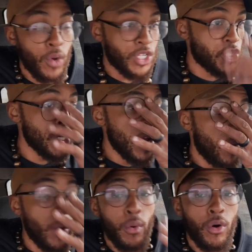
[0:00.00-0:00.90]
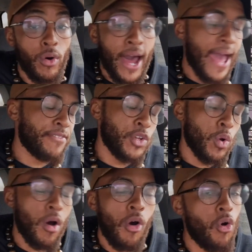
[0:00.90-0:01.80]
which I had to
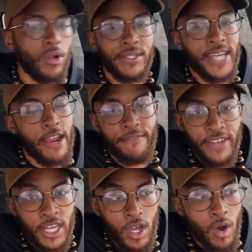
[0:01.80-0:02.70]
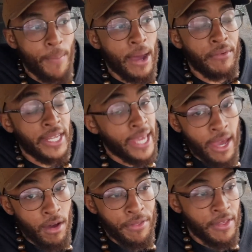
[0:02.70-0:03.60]
do a whole entire video about knee
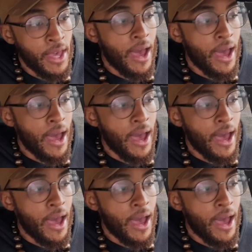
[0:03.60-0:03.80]
health.